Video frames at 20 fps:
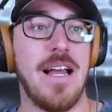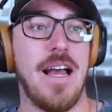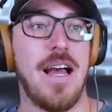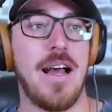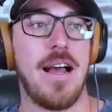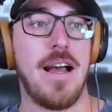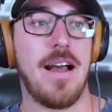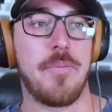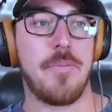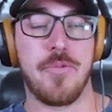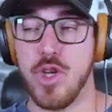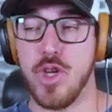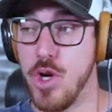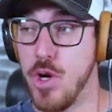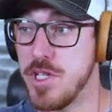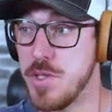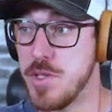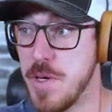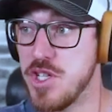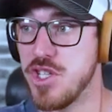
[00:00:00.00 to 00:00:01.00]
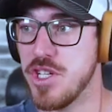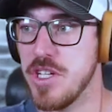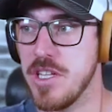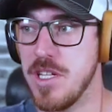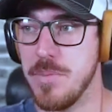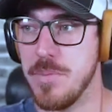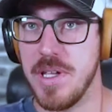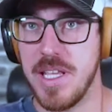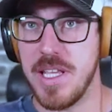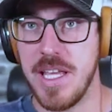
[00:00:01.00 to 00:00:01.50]
um, you know, especially in
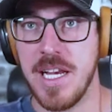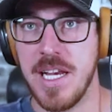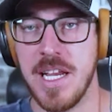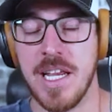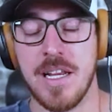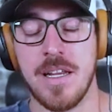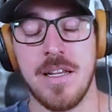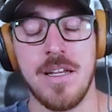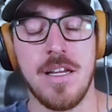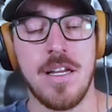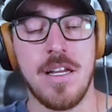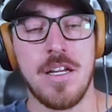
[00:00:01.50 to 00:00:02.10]
the beginning.